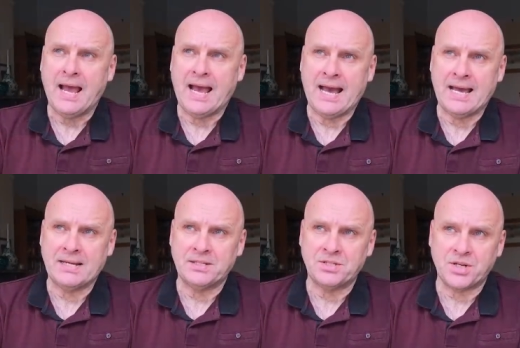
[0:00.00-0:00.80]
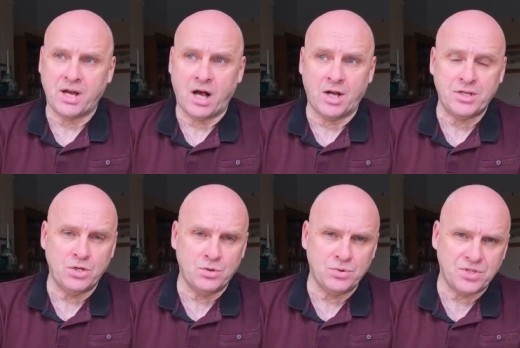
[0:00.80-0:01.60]
and I
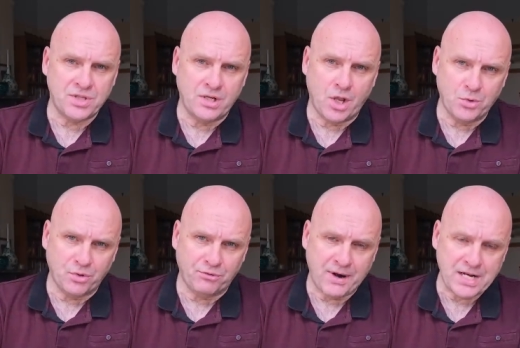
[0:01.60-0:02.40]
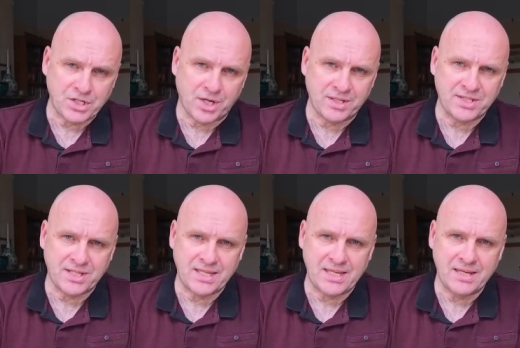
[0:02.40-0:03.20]
used the local
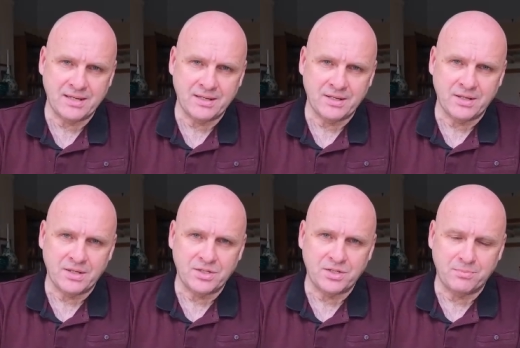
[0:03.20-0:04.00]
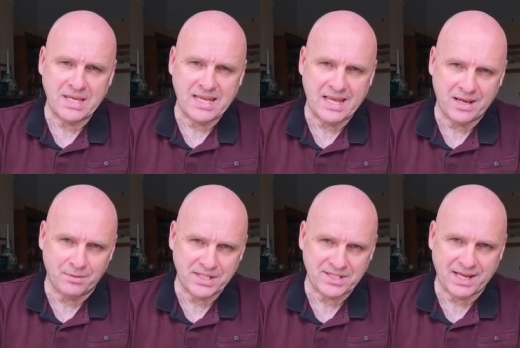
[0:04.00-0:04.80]
franchisee to me
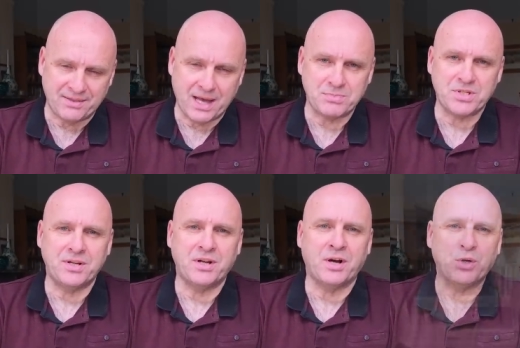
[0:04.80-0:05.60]
here in Southampton, a guy